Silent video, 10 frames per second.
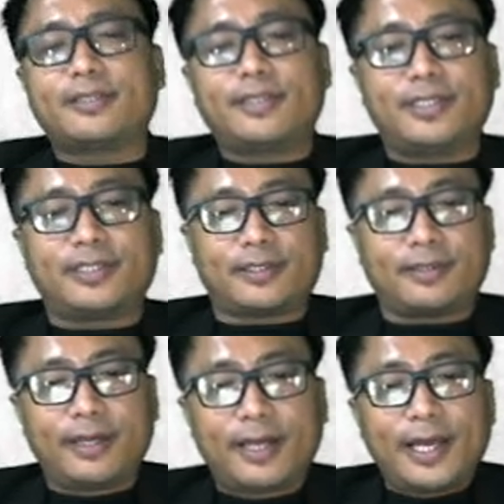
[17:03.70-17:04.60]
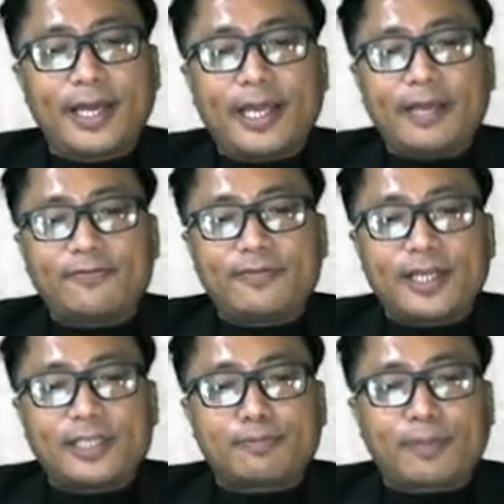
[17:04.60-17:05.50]
reason, if
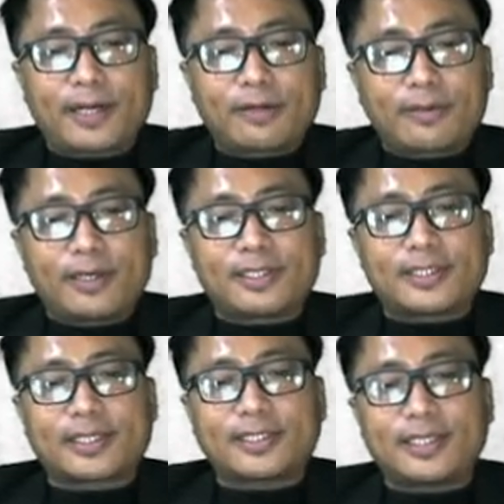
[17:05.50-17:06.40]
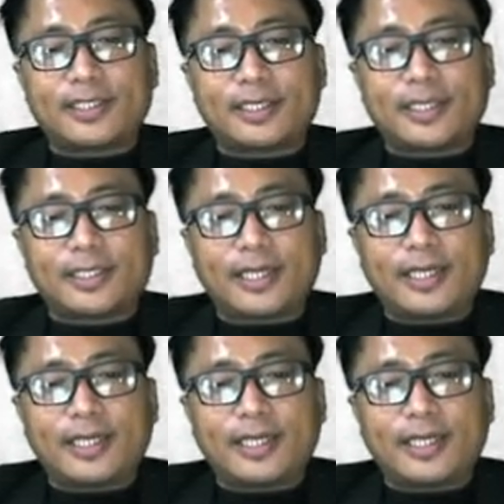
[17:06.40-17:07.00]
this particular succession is